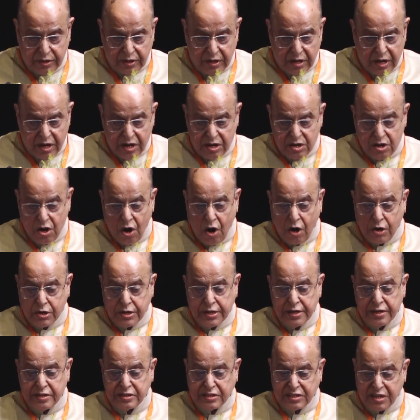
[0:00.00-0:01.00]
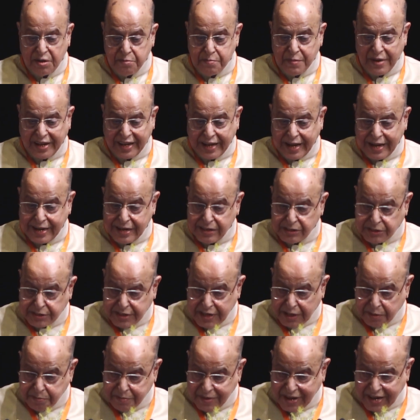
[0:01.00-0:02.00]
not in some mechanistic
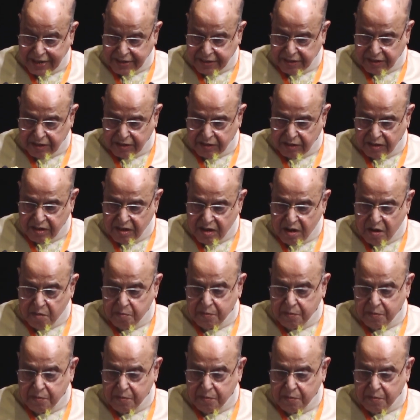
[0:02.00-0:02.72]
manner, but